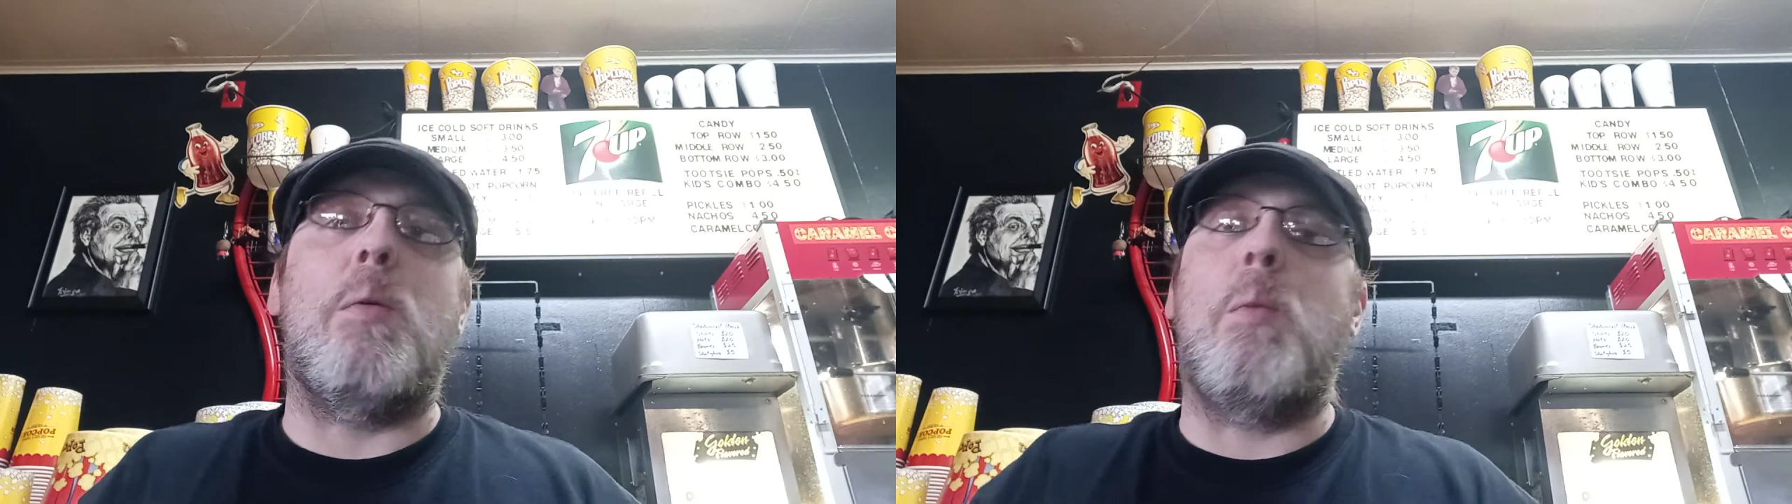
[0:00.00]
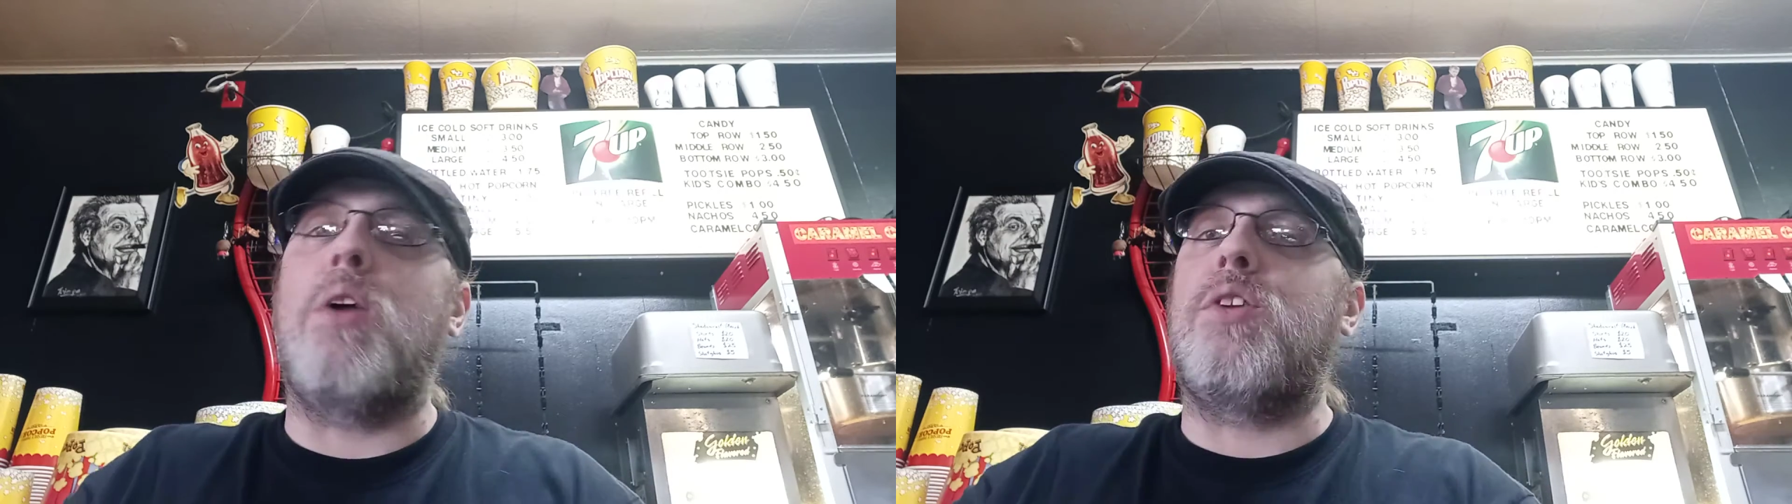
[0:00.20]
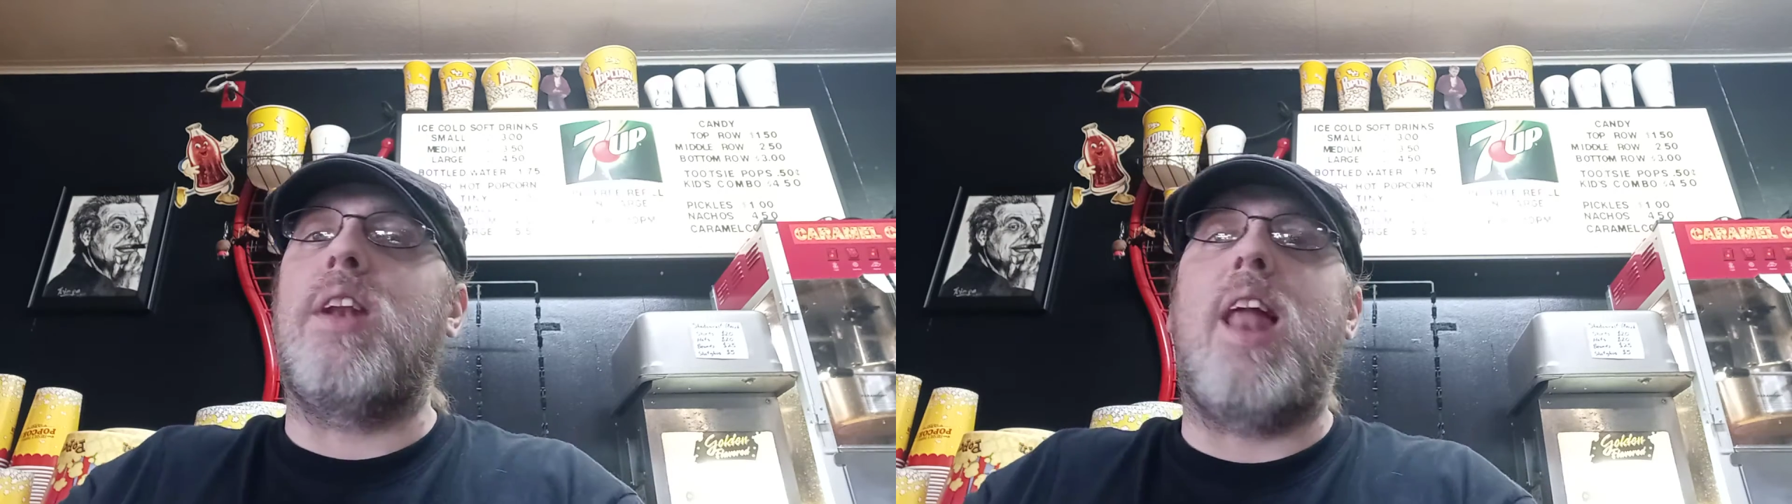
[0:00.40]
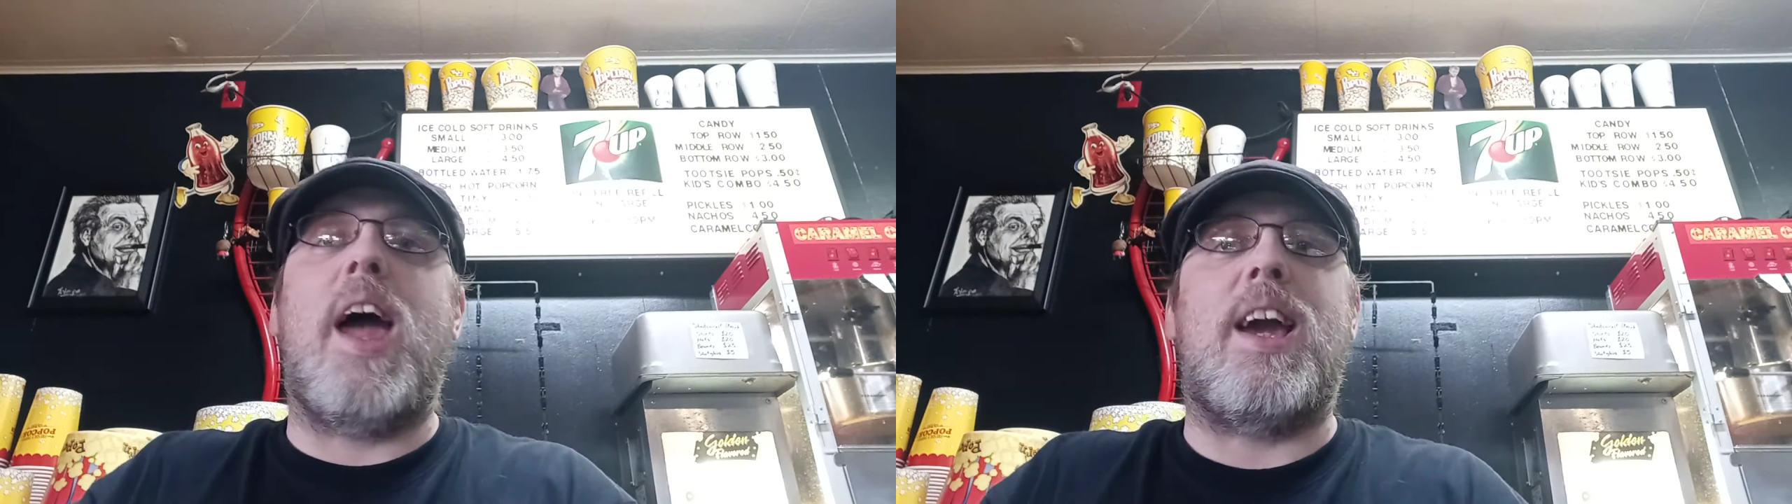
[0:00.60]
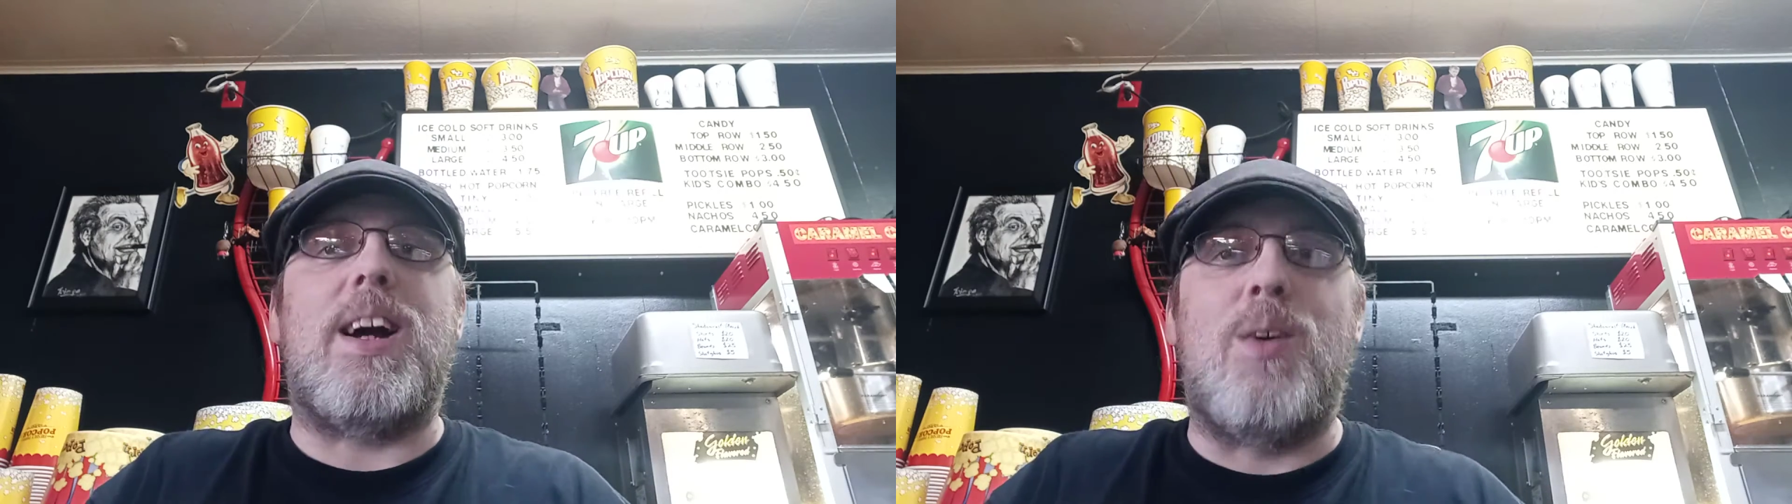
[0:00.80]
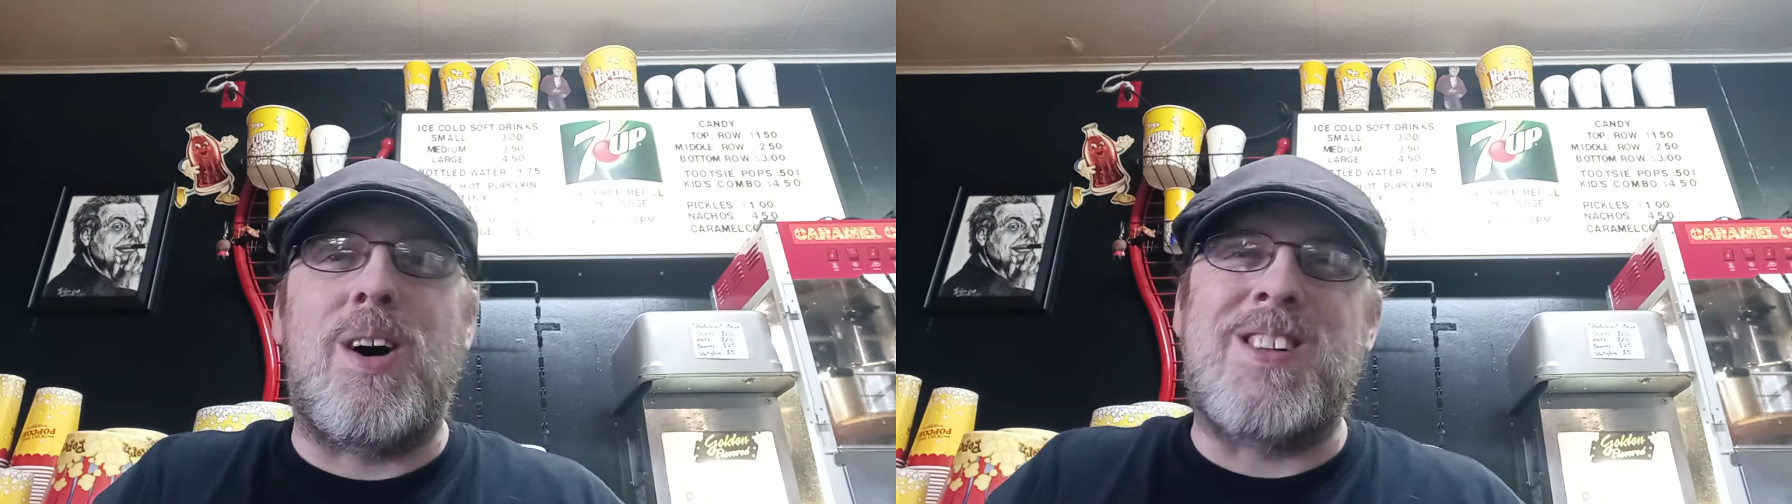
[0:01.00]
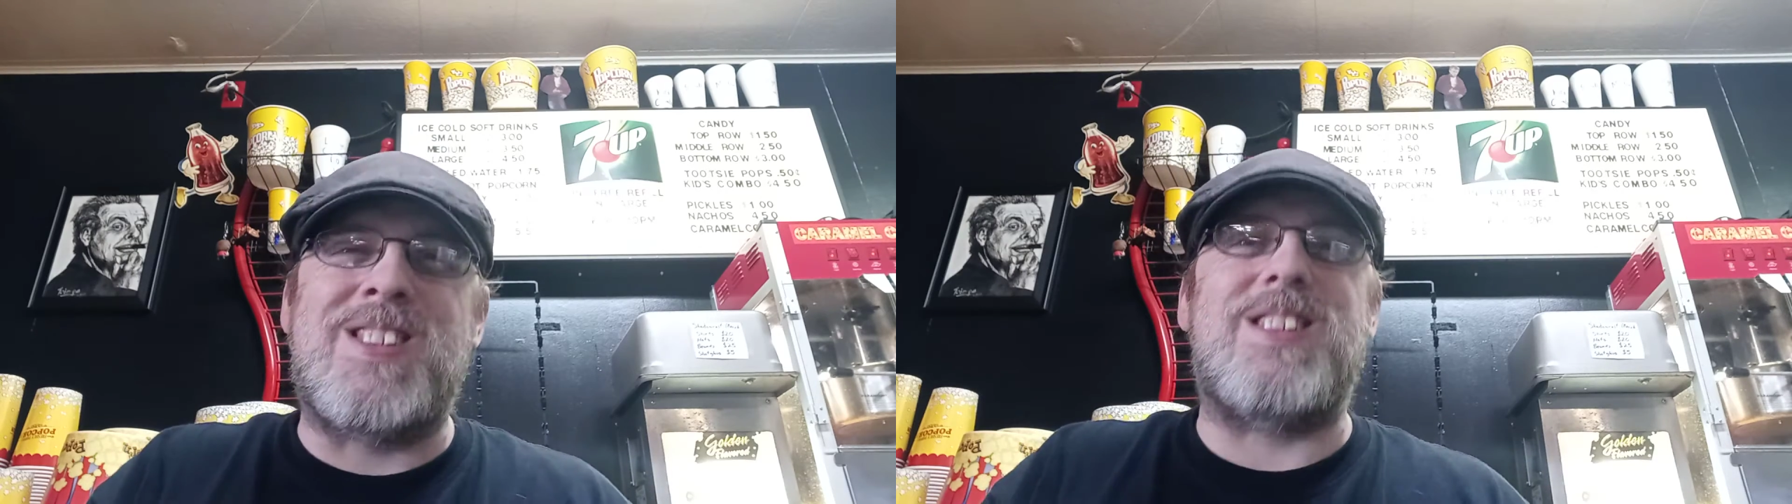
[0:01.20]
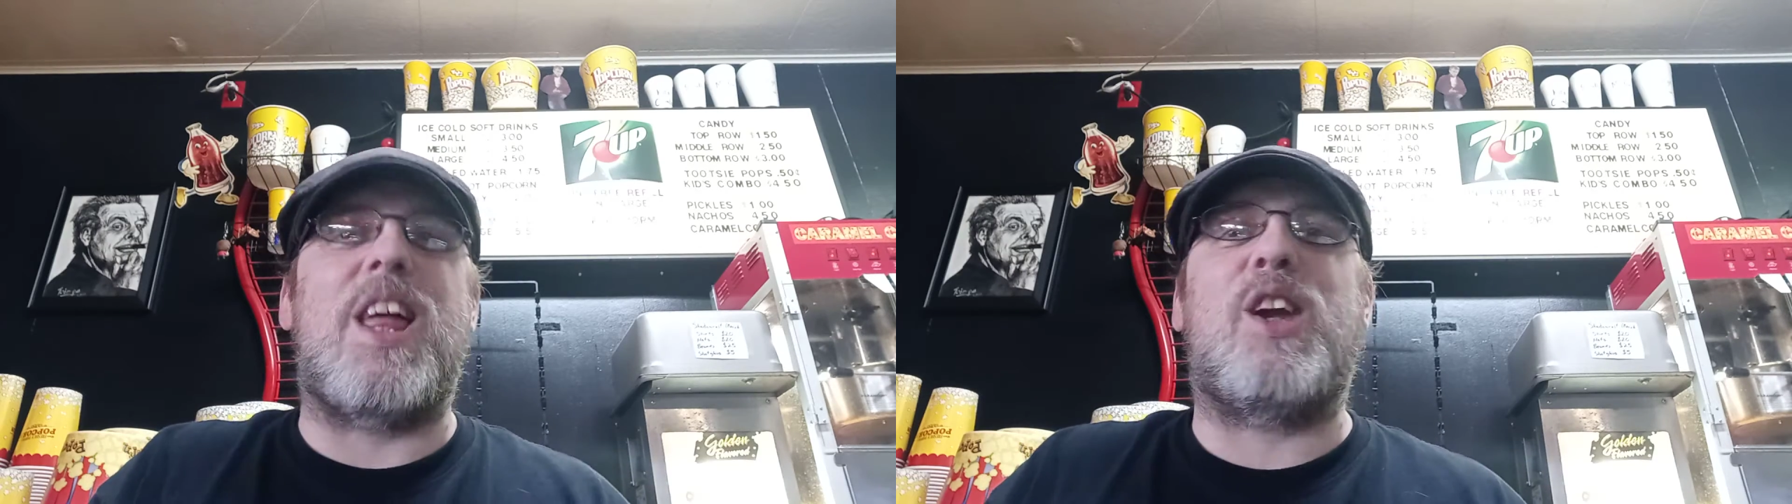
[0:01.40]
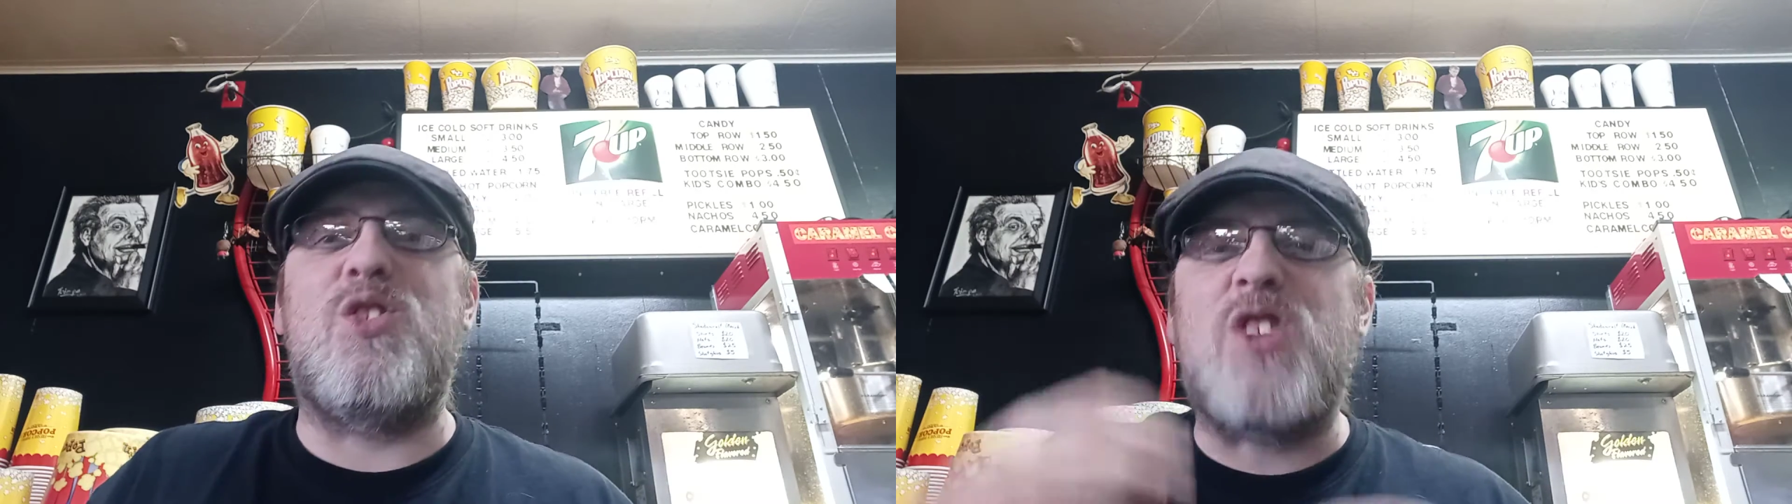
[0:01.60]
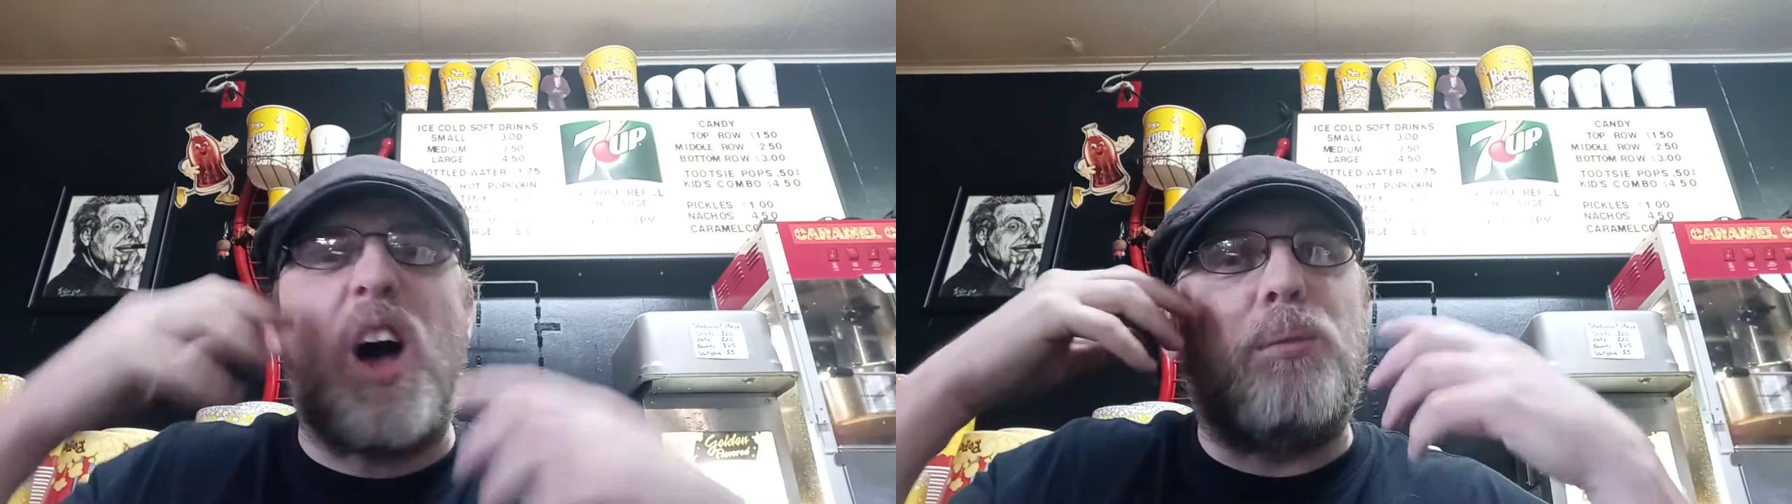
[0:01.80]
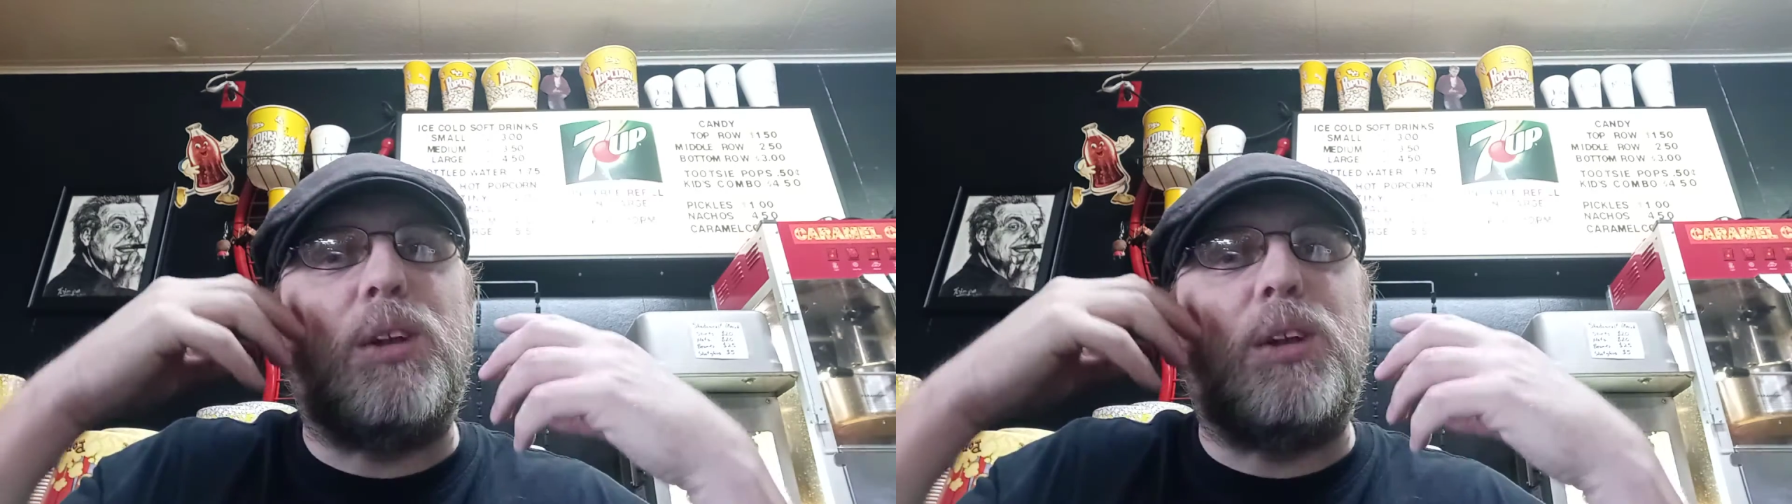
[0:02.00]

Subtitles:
It wasn't like, like you saw